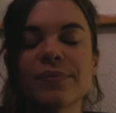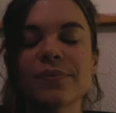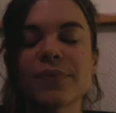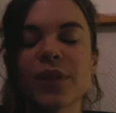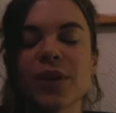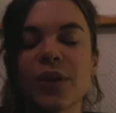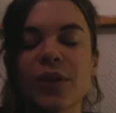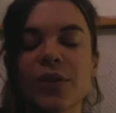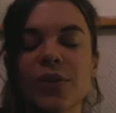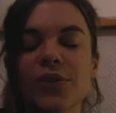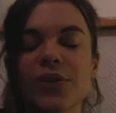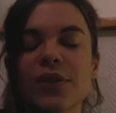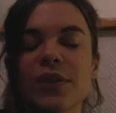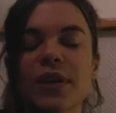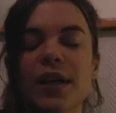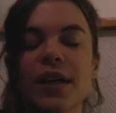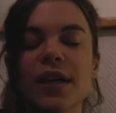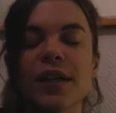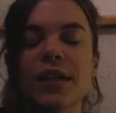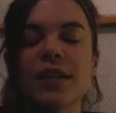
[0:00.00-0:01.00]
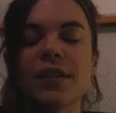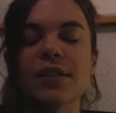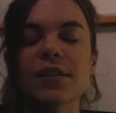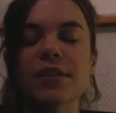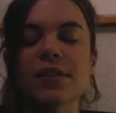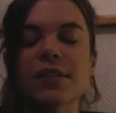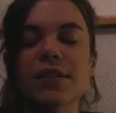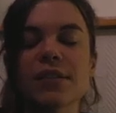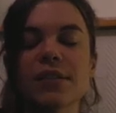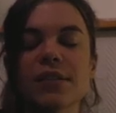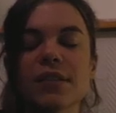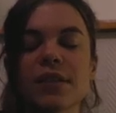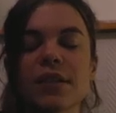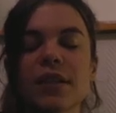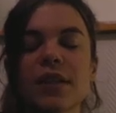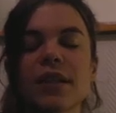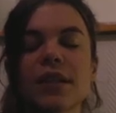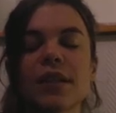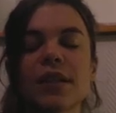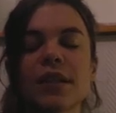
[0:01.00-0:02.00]
close your eyes,
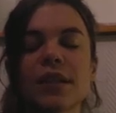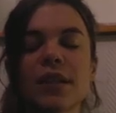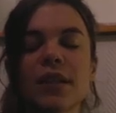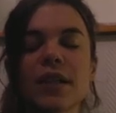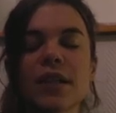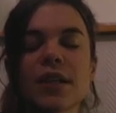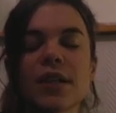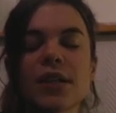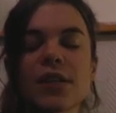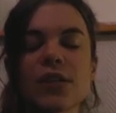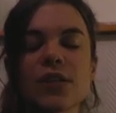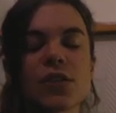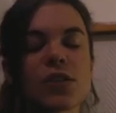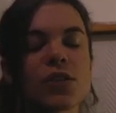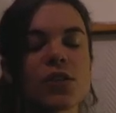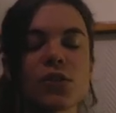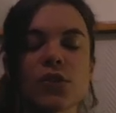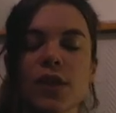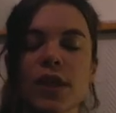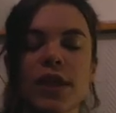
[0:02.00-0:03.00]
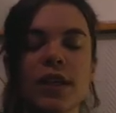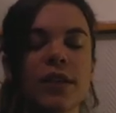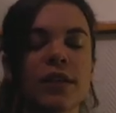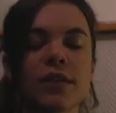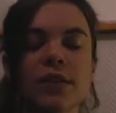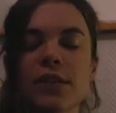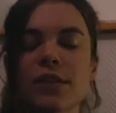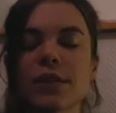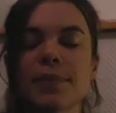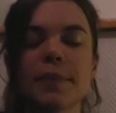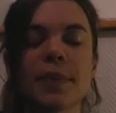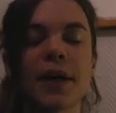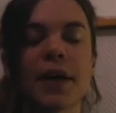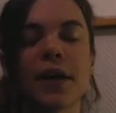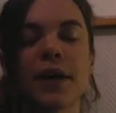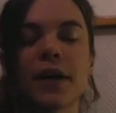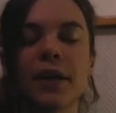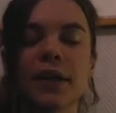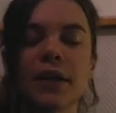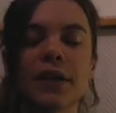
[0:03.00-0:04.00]
straighten the
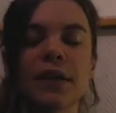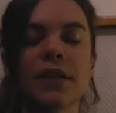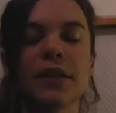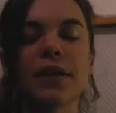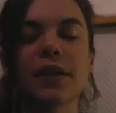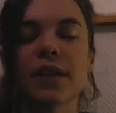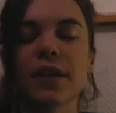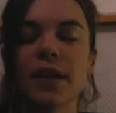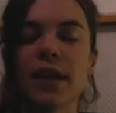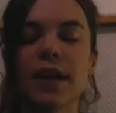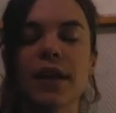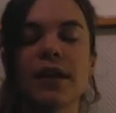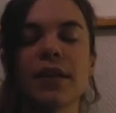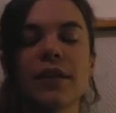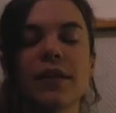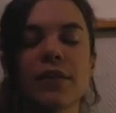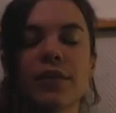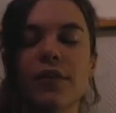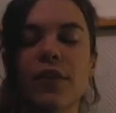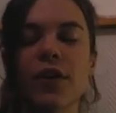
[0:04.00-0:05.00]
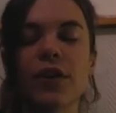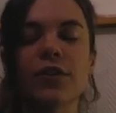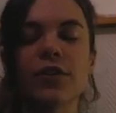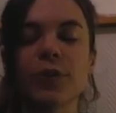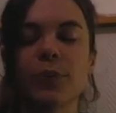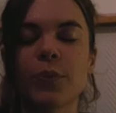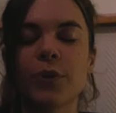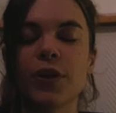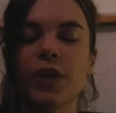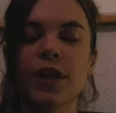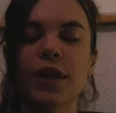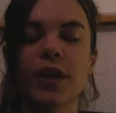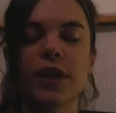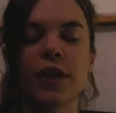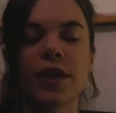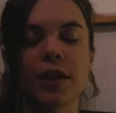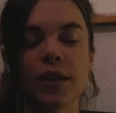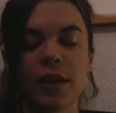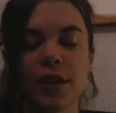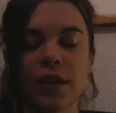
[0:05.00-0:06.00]
spine, align the vertebrae,
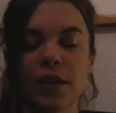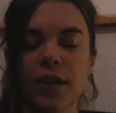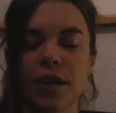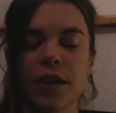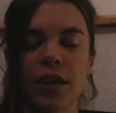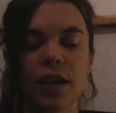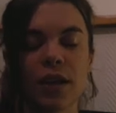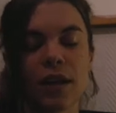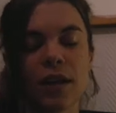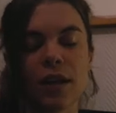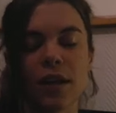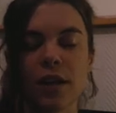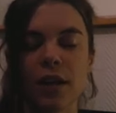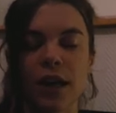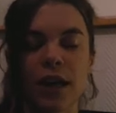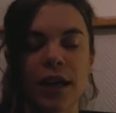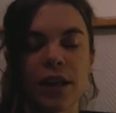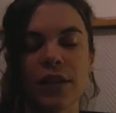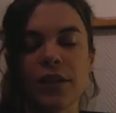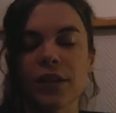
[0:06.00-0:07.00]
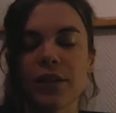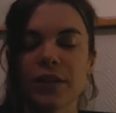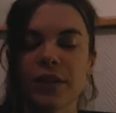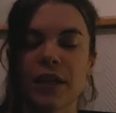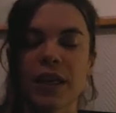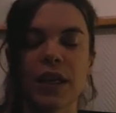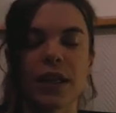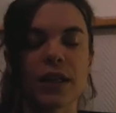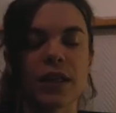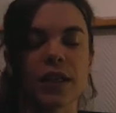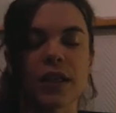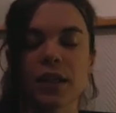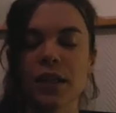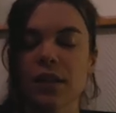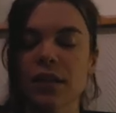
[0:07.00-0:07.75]
align your neck,